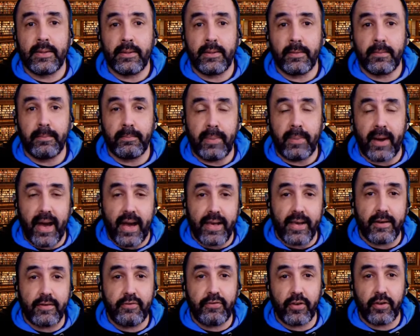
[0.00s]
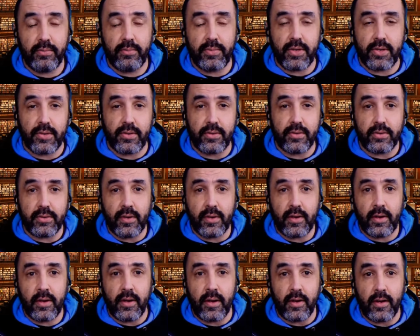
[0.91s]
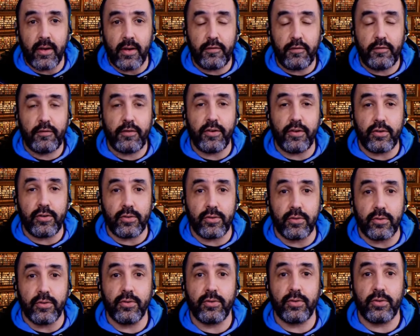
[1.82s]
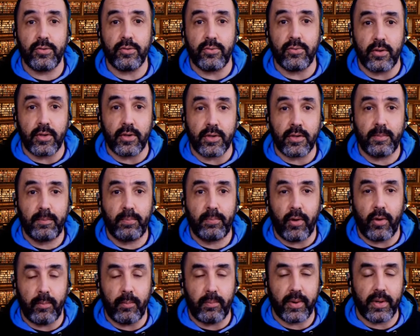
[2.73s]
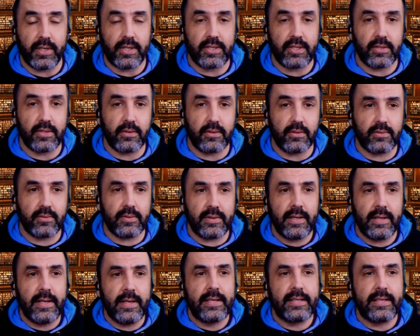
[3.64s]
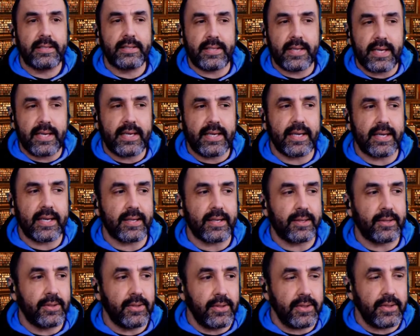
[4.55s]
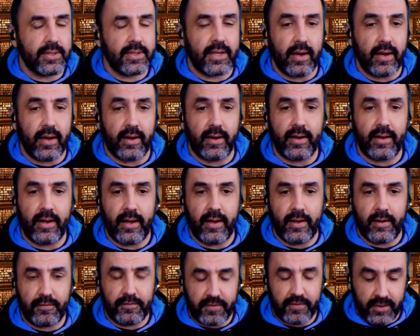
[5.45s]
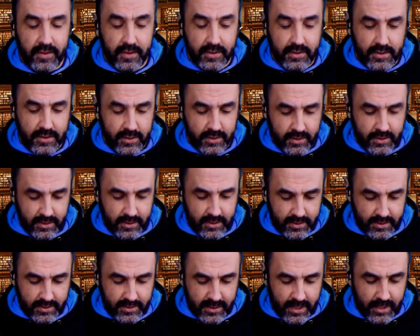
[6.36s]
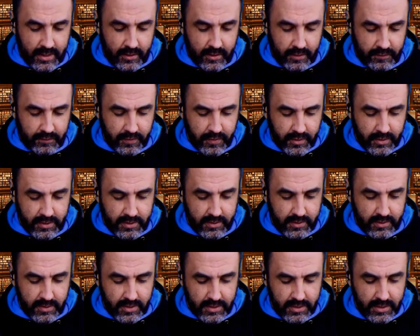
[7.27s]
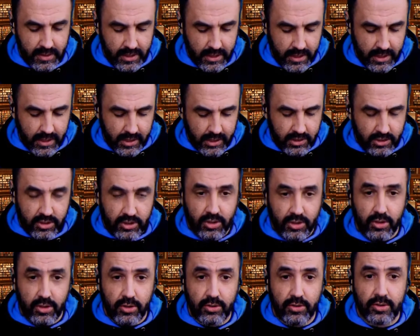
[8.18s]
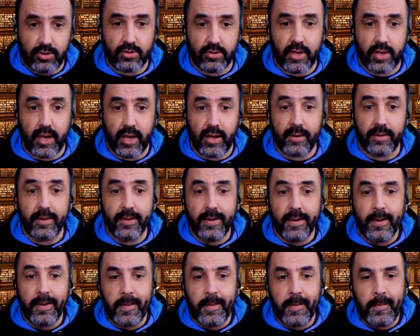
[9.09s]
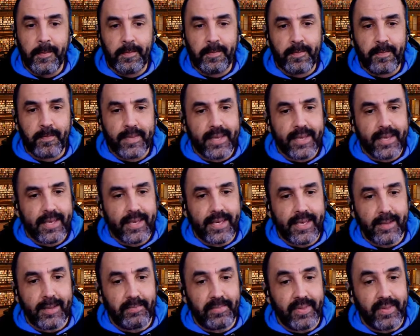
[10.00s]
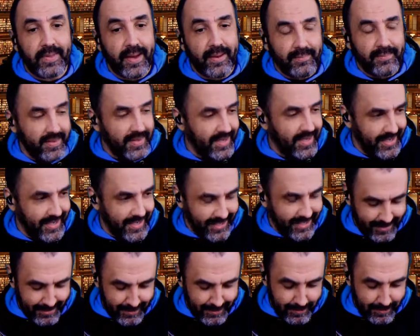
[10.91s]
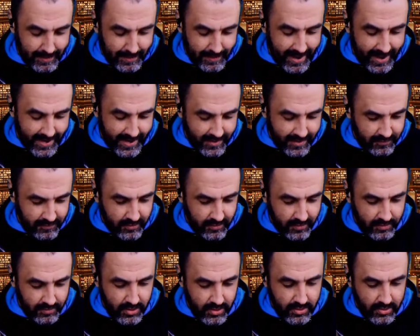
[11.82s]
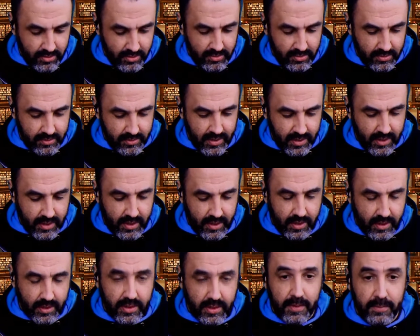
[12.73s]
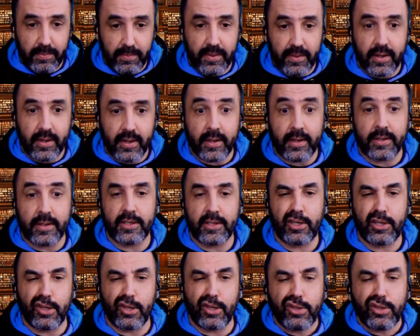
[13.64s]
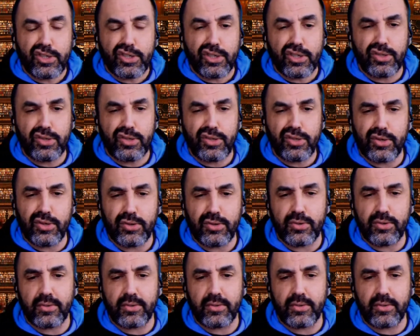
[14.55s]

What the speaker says: buying from you if you do the work properly. So take a good care of this kind of customers so you can keep them buying from you. They can keep closer to you.